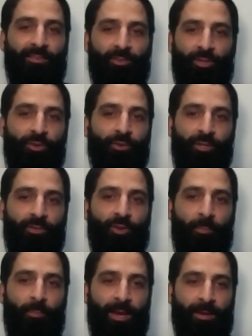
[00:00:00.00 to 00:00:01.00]
security
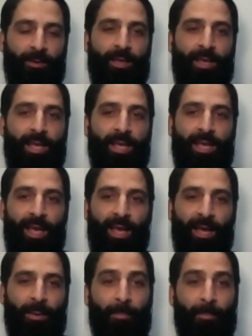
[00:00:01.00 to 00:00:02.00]
domain.
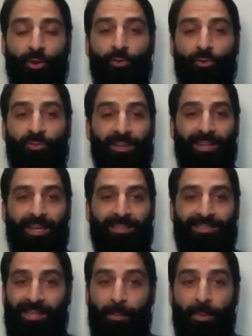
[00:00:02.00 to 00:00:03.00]
METO's
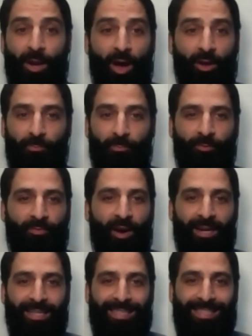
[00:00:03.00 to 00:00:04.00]
seminars
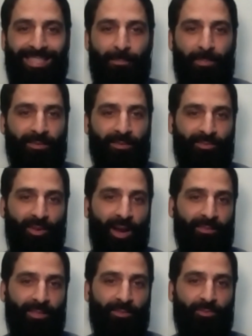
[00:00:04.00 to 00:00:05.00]
provide deep
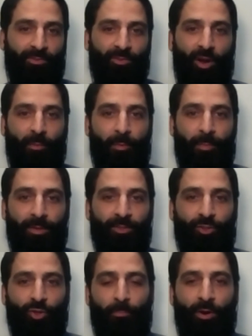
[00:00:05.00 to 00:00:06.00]
insight into disarmament
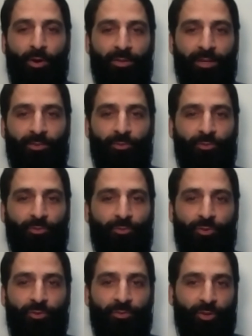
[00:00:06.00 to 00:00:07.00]
and geopolitics to
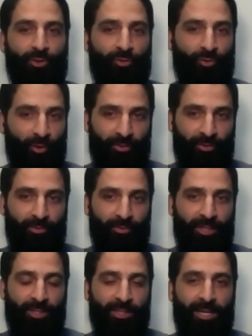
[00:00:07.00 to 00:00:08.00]
students across the
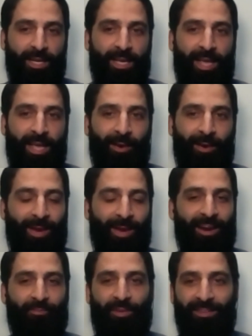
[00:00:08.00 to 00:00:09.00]
region. And we
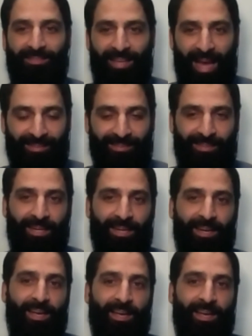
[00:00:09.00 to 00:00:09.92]
had a fantastic